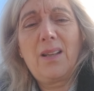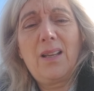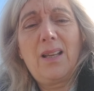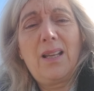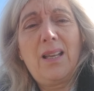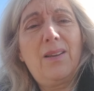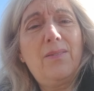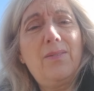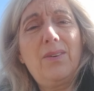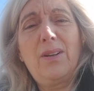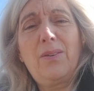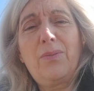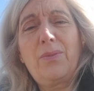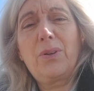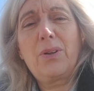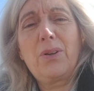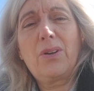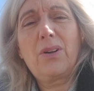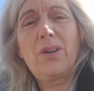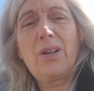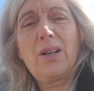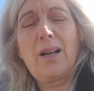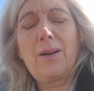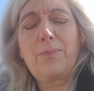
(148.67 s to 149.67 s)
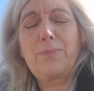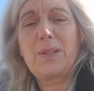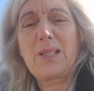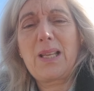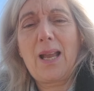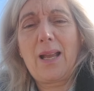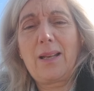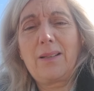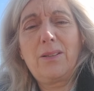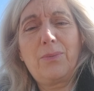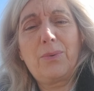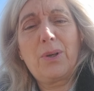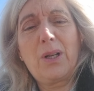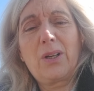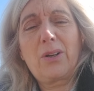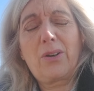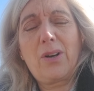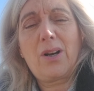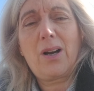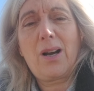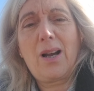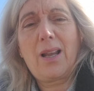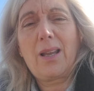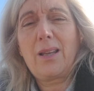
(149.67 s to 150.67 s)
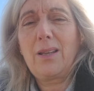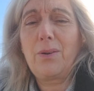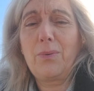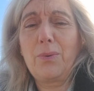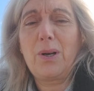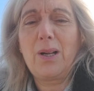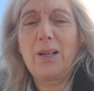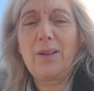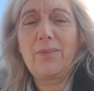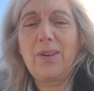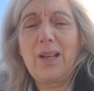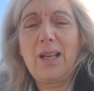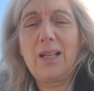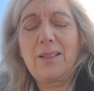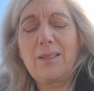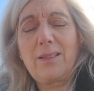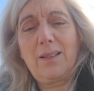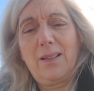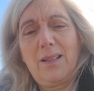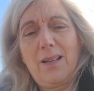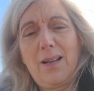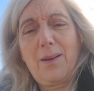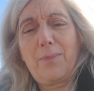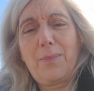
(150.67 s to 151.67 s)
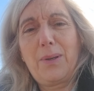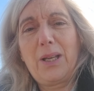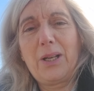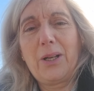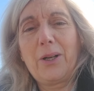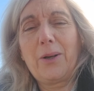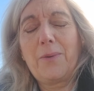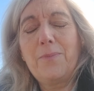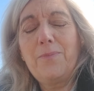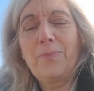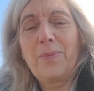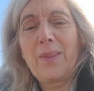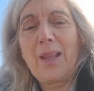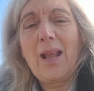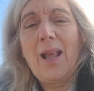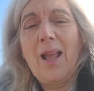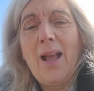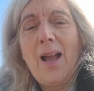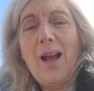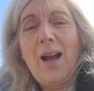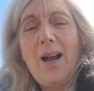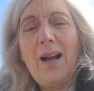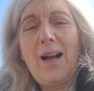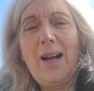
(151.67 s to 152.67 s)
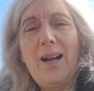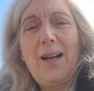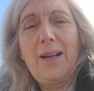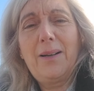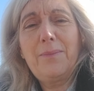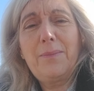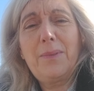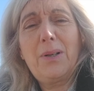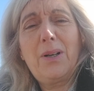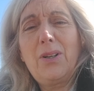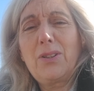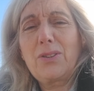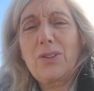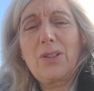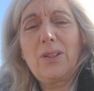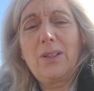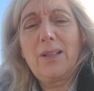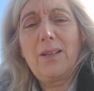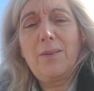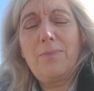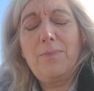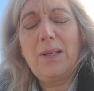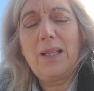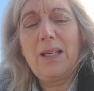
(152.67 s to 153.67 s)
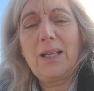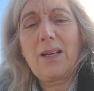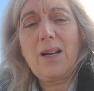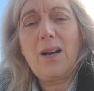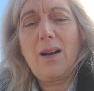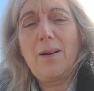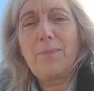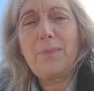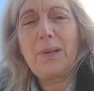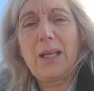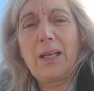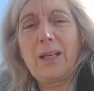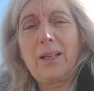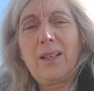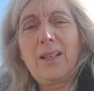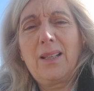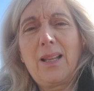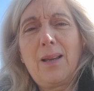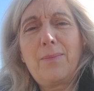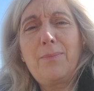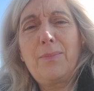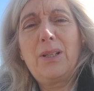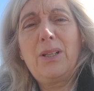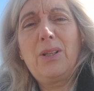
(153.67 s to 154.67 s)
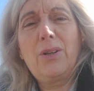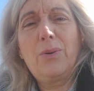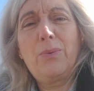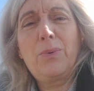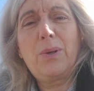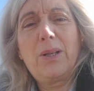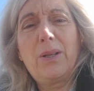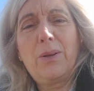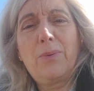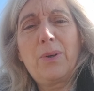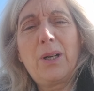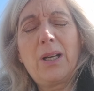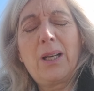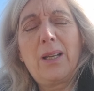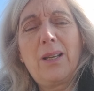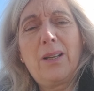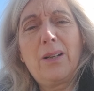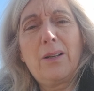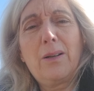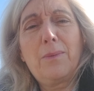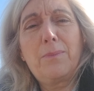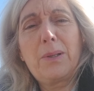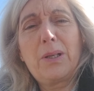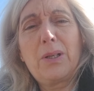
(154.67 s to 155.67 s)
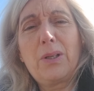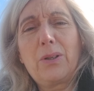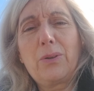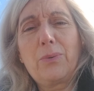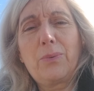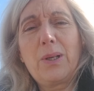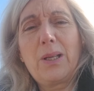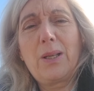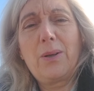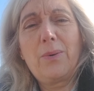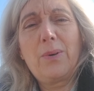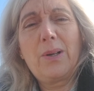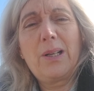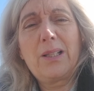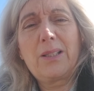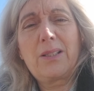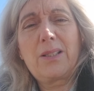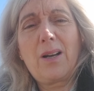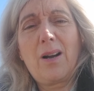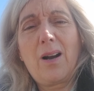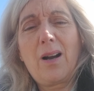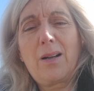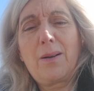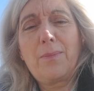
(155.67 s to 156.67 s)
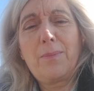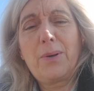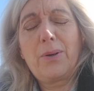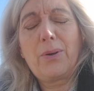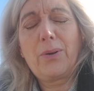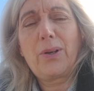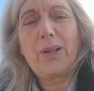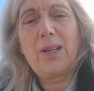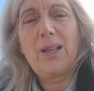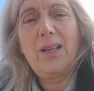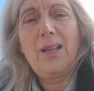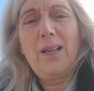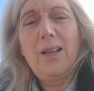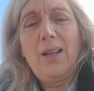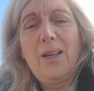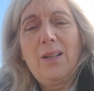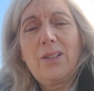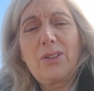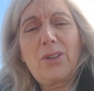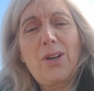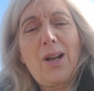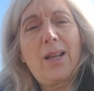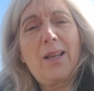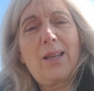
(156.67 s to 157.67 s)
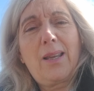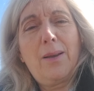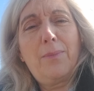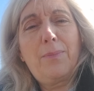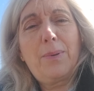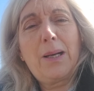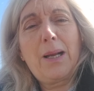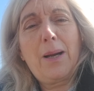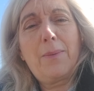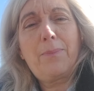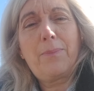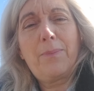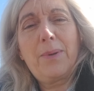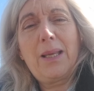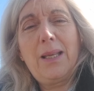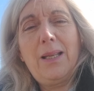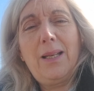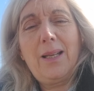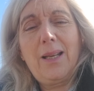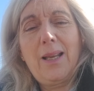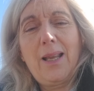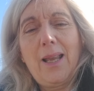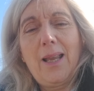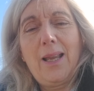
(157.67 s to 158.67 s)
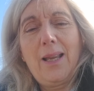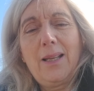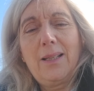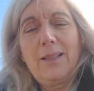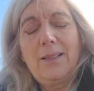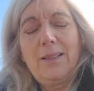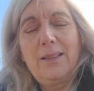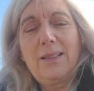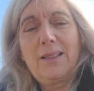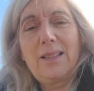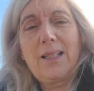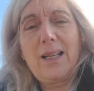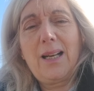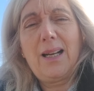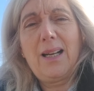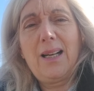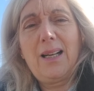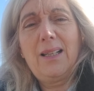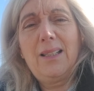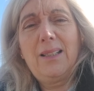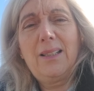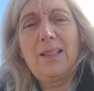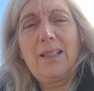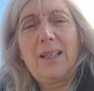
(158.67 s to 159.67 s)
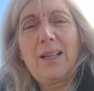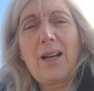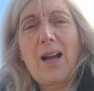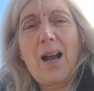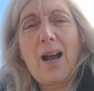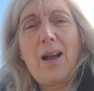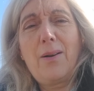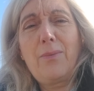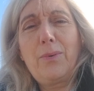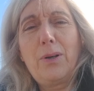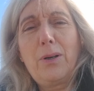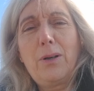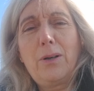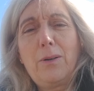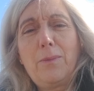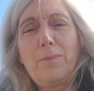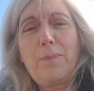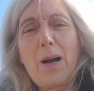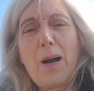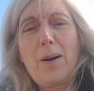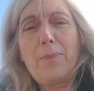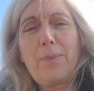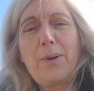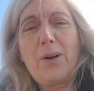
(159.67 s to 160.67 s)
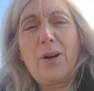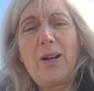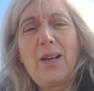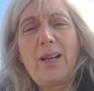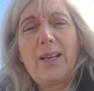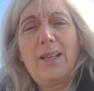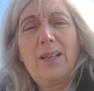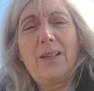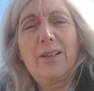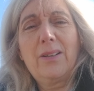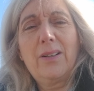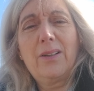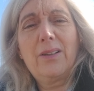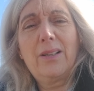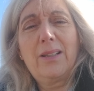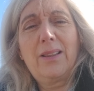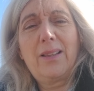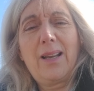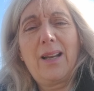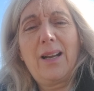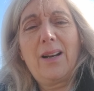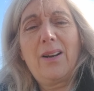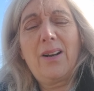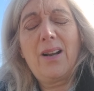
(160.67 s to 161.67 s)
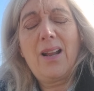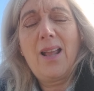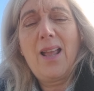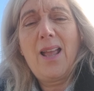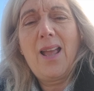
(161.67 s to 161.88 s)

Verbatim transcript: Even if you're upset and you want to cry, you want to vent, I'm here. Um, also leave me a comment. Let me know what you want to hear about or what you want to talk about. Try and keep it upbeat and uh, I will pop on here and there